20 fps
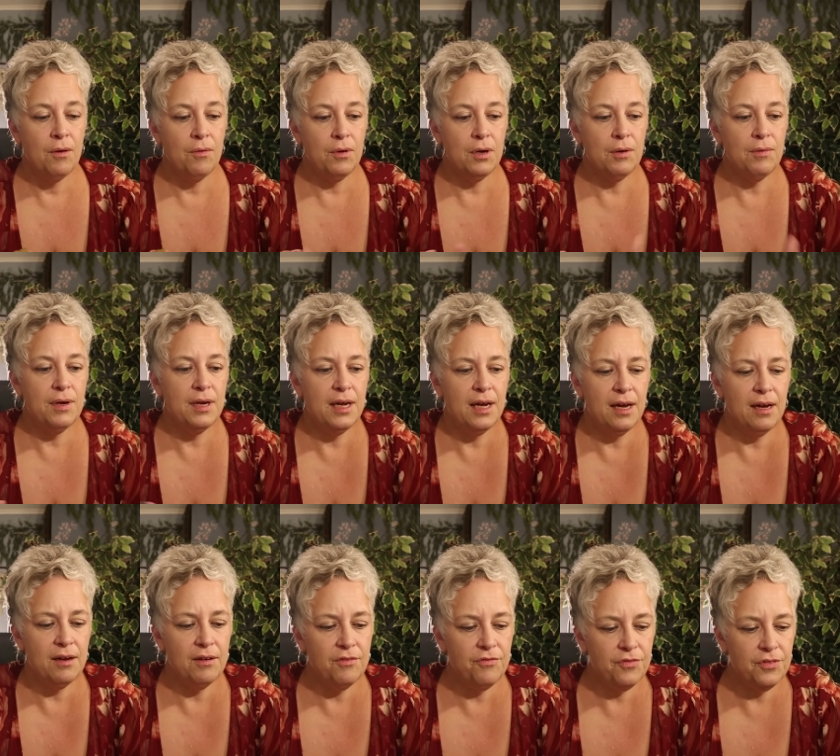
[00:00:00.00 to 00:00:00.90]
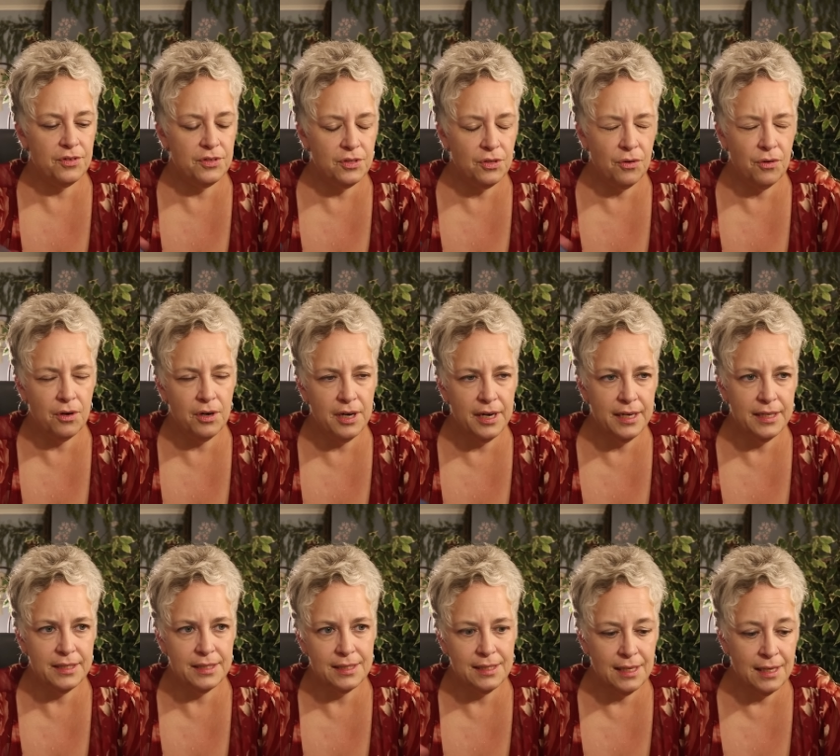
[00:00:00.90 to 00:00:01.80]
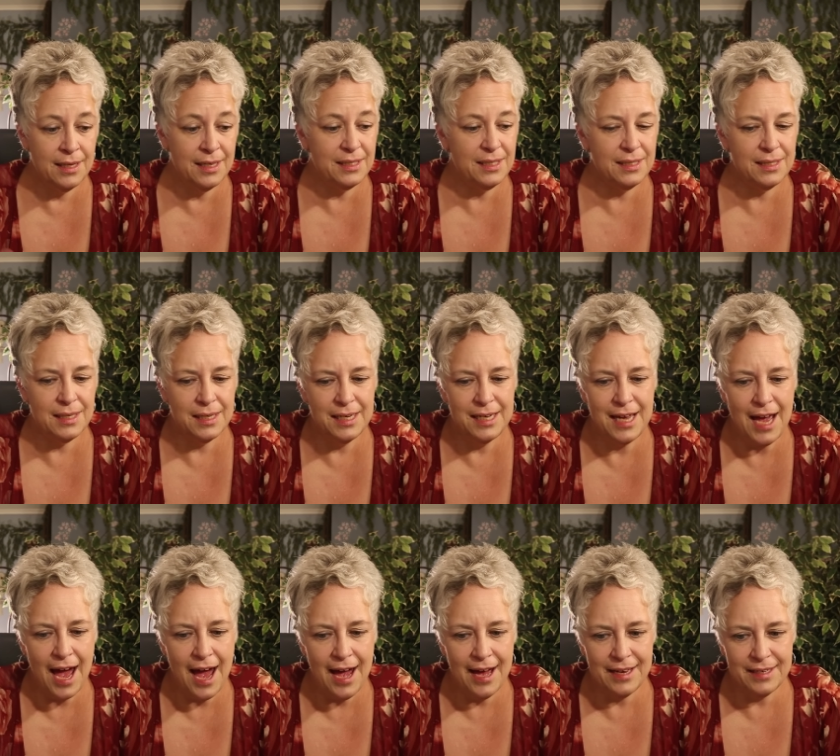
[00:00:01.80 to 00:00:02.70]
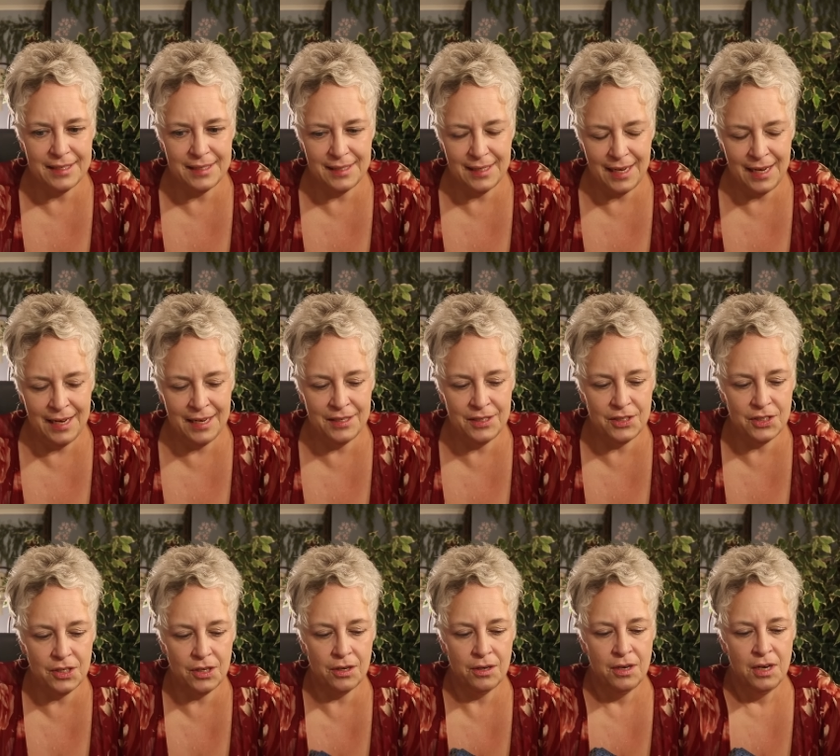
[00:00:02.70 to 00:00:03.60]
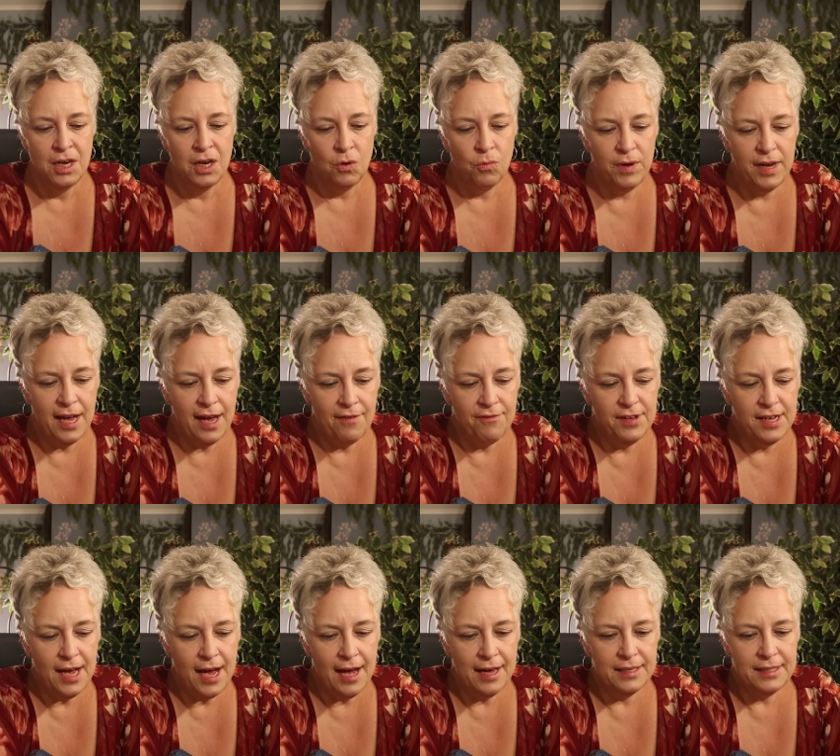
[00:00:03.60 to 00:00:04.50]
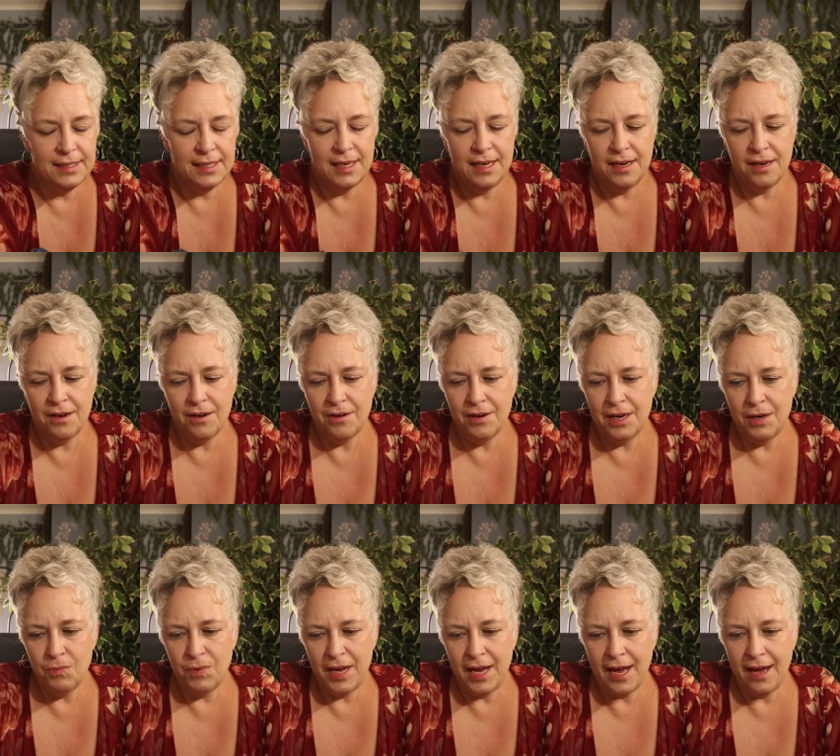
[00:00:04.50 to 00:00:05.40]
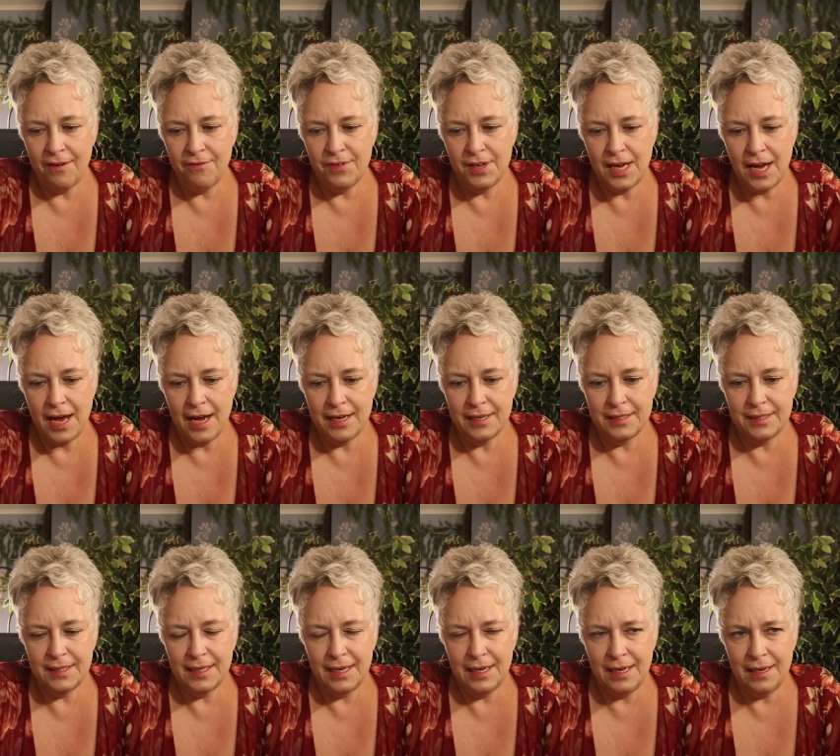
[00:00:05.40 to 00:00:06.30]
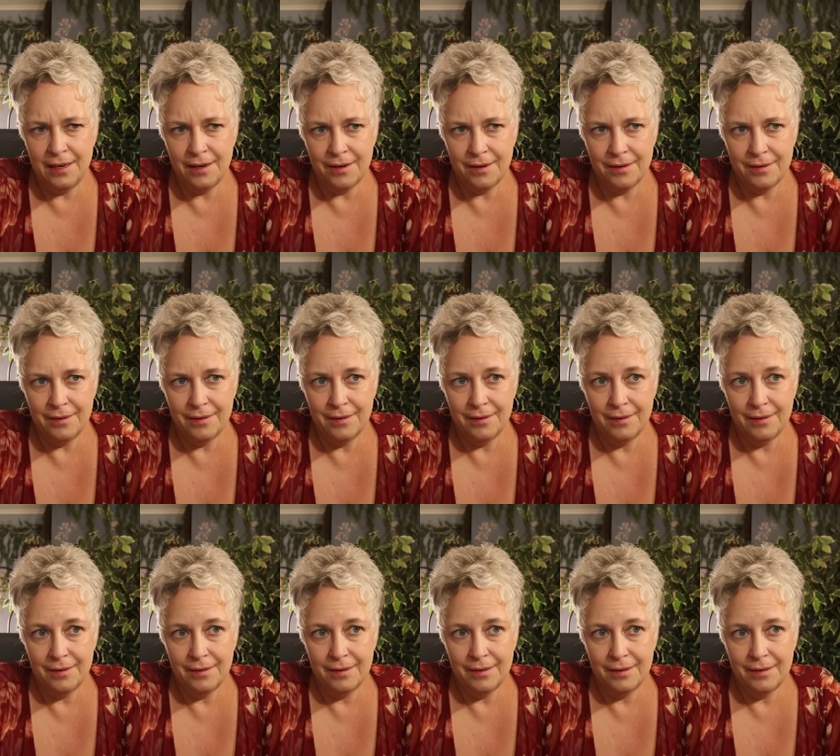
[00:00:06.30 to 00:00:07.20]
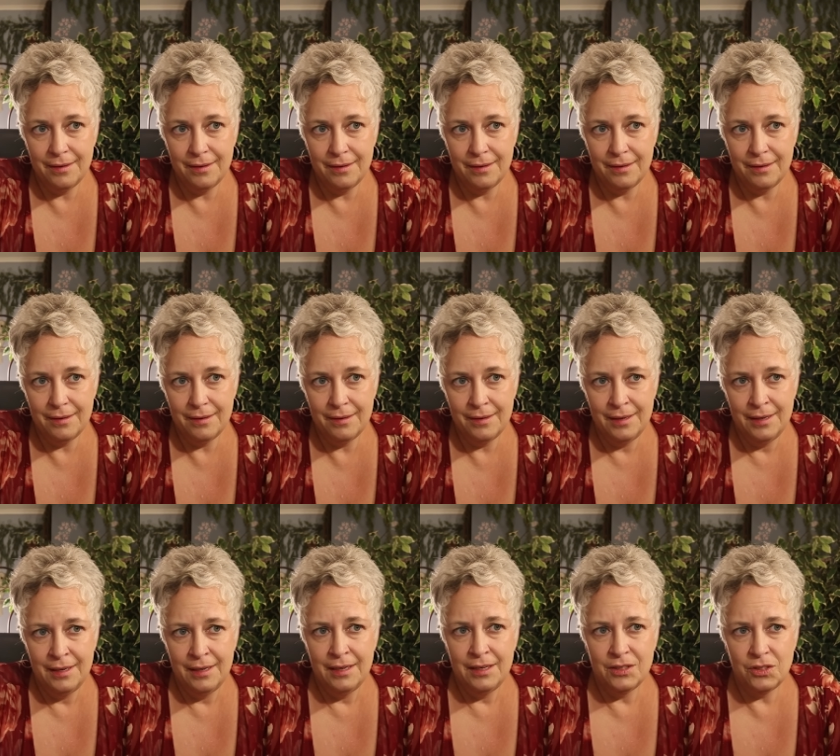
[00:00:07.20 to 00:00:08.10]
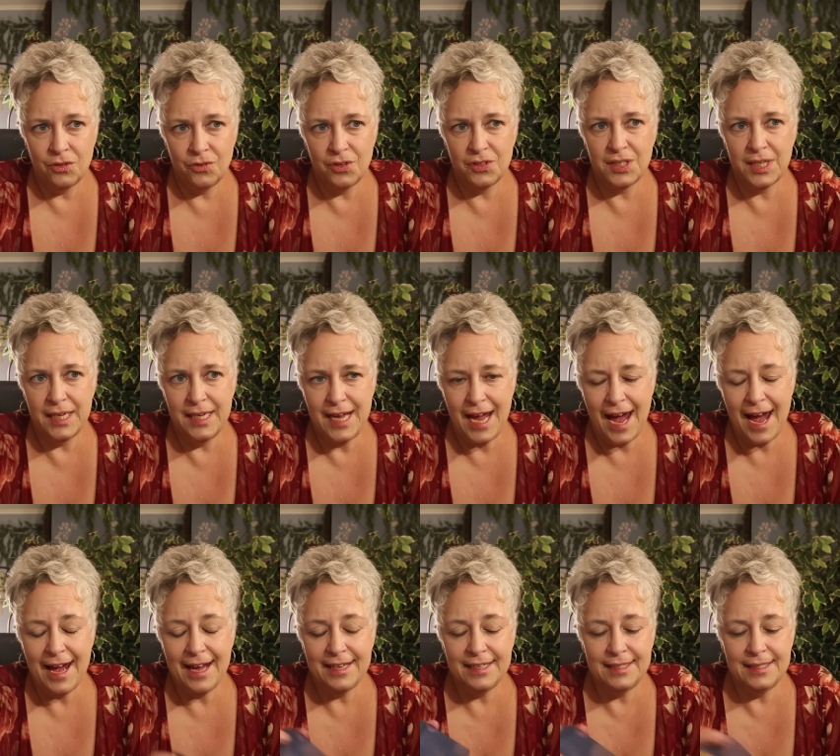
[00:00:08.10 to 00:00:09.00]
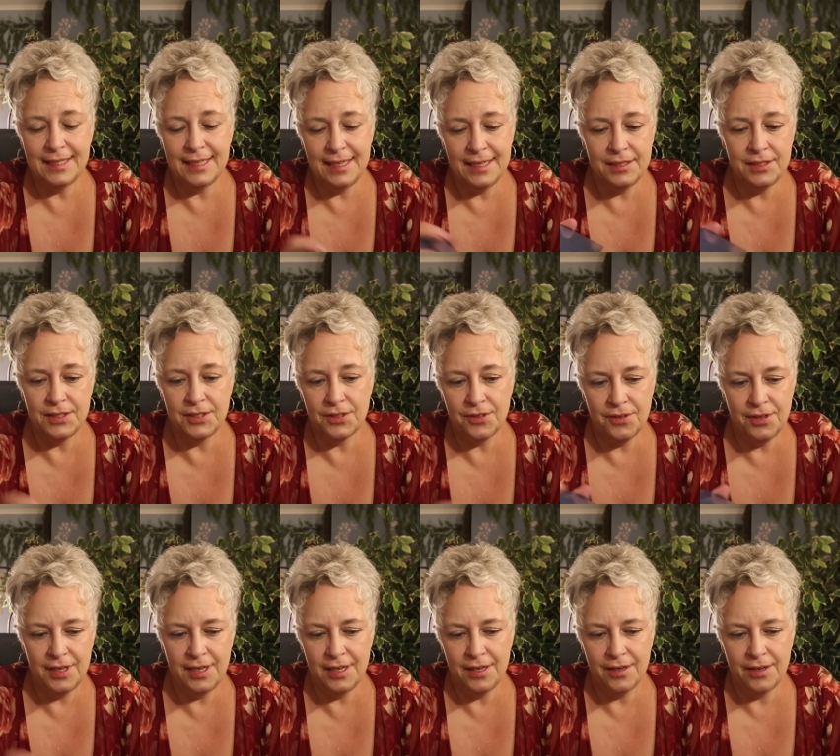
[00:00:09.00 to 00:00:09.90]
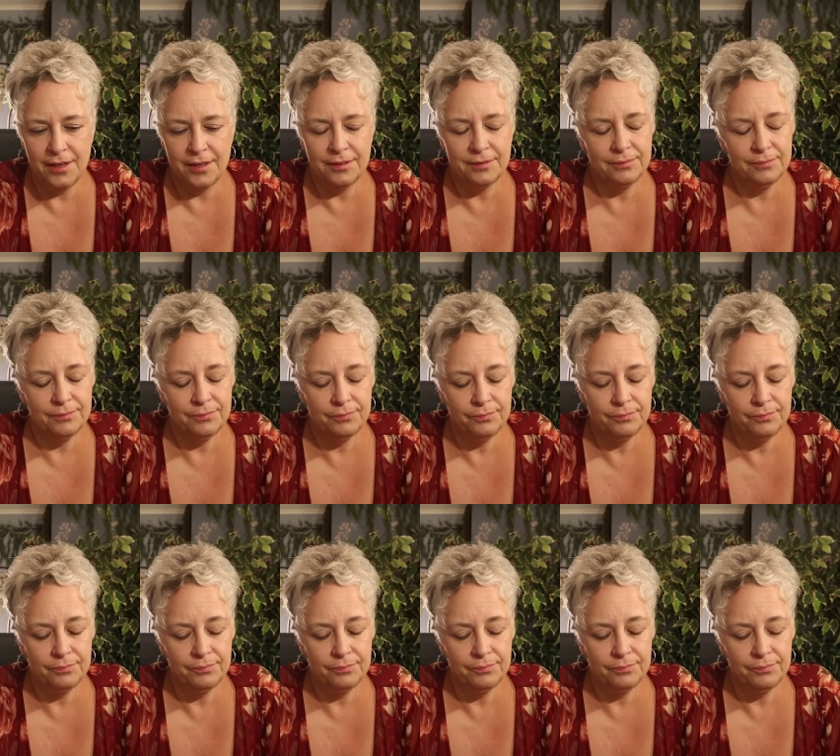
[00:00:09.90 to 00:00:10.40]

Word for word: What do we have for Taurus? And this is a yes answer. We have yes here and we have yes here. So there's a yes answer here.